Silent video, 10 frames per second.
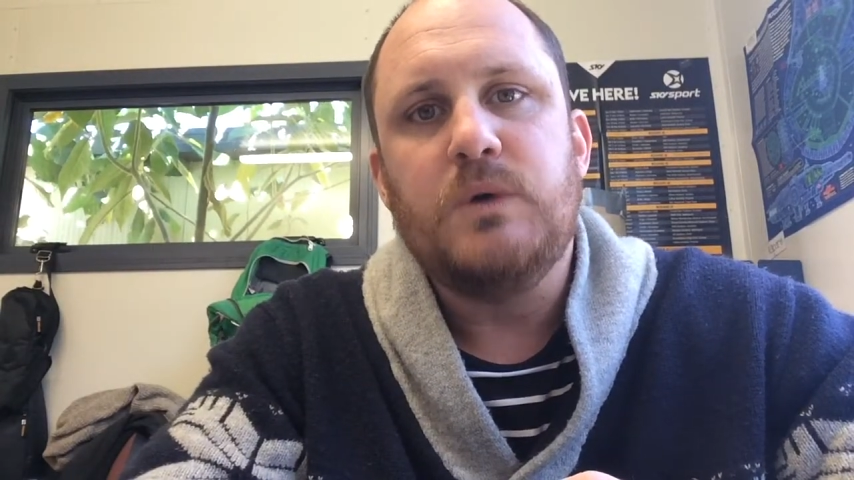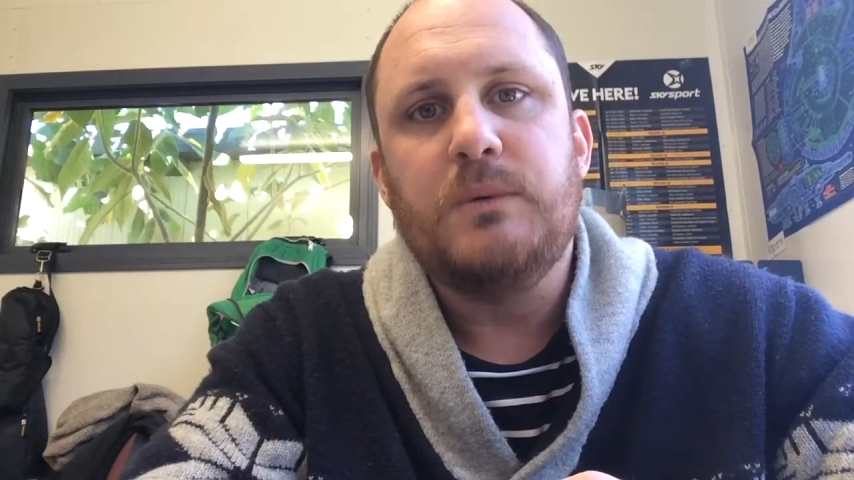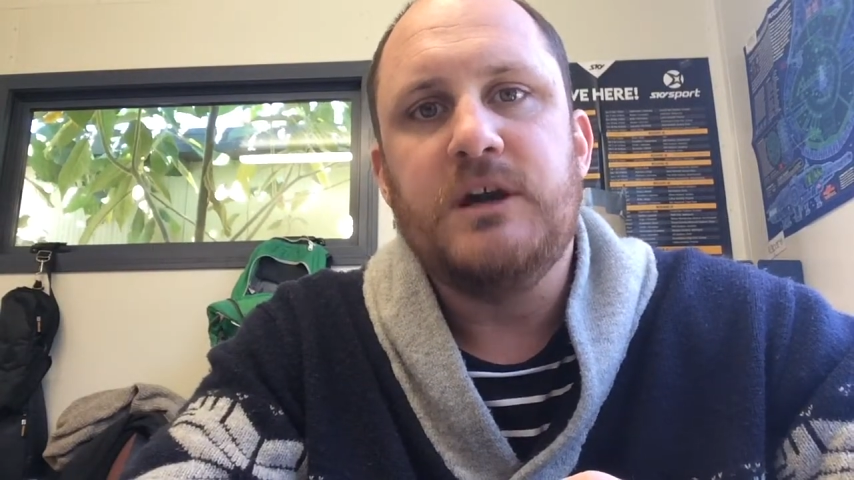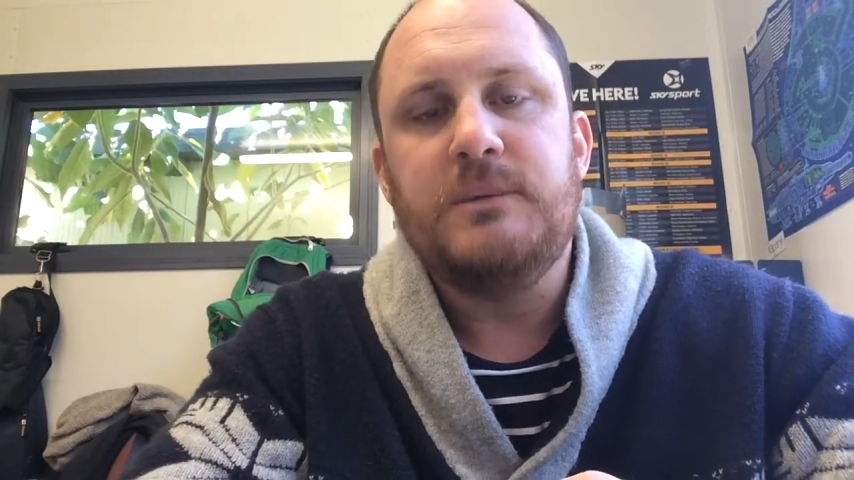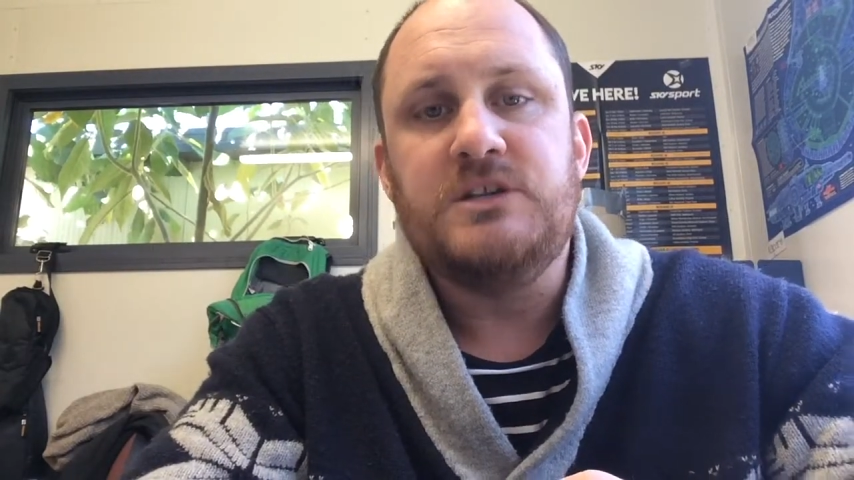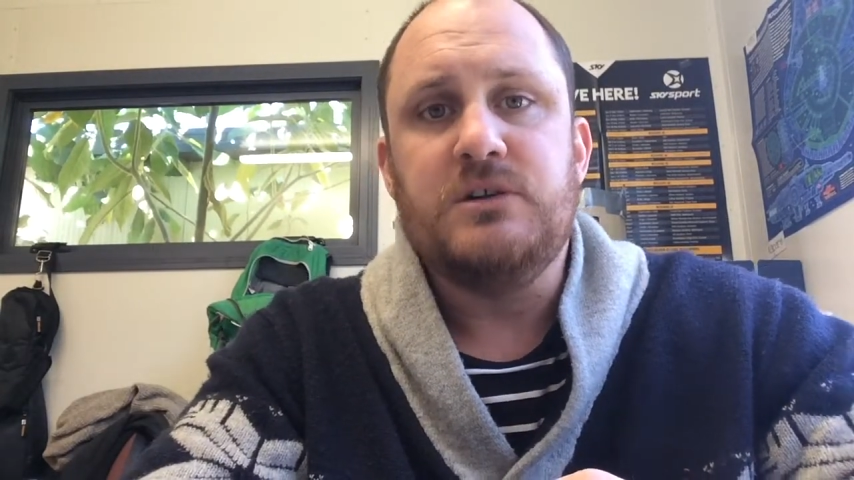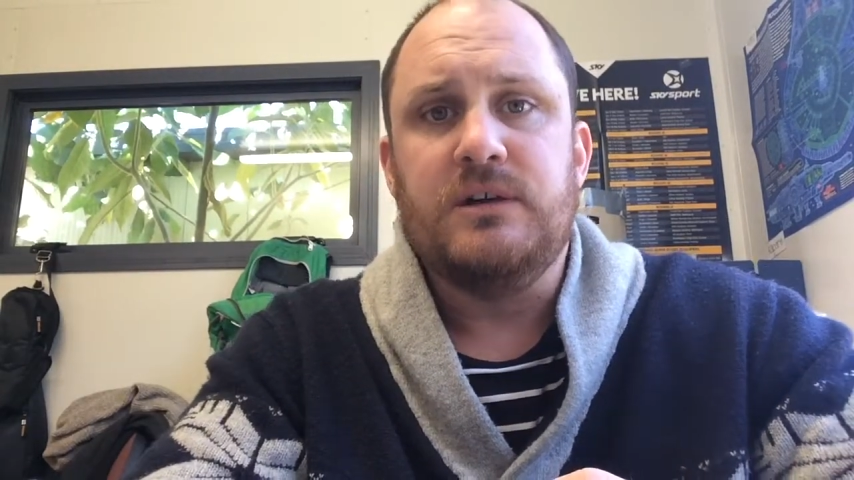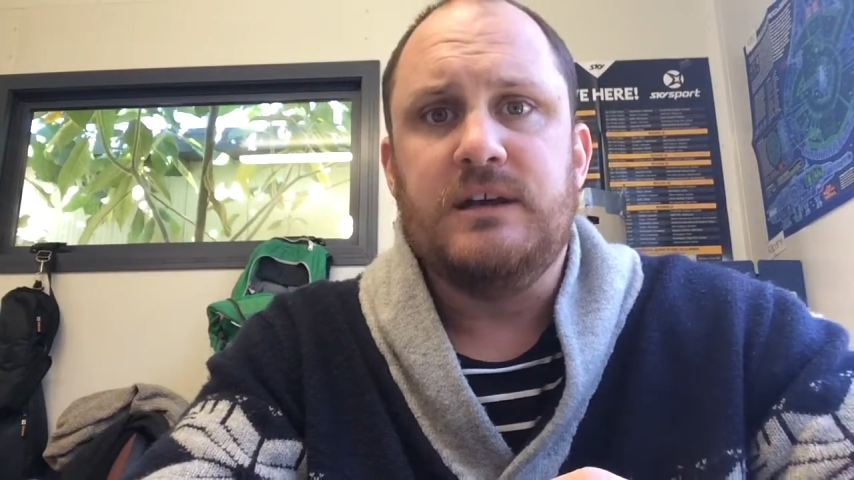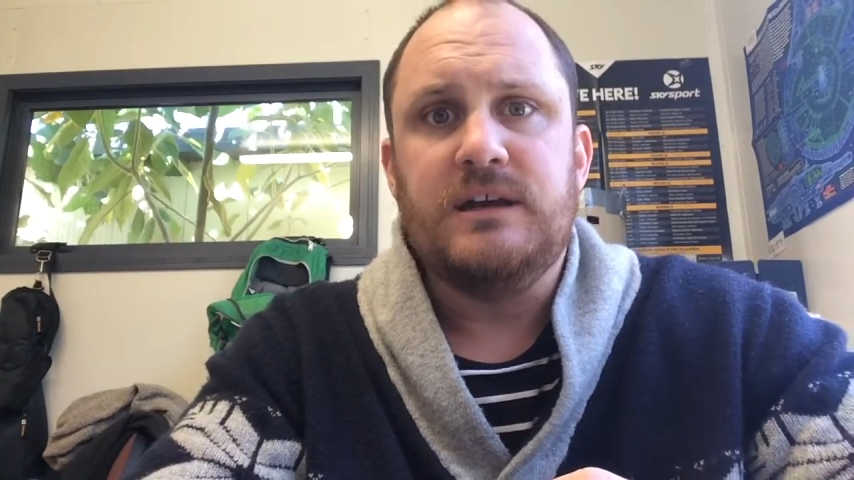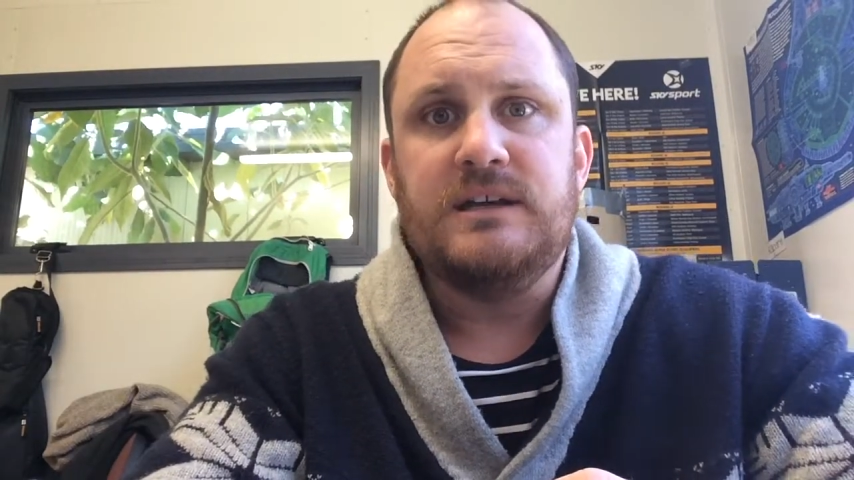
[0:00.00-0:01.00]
what we're going to be doing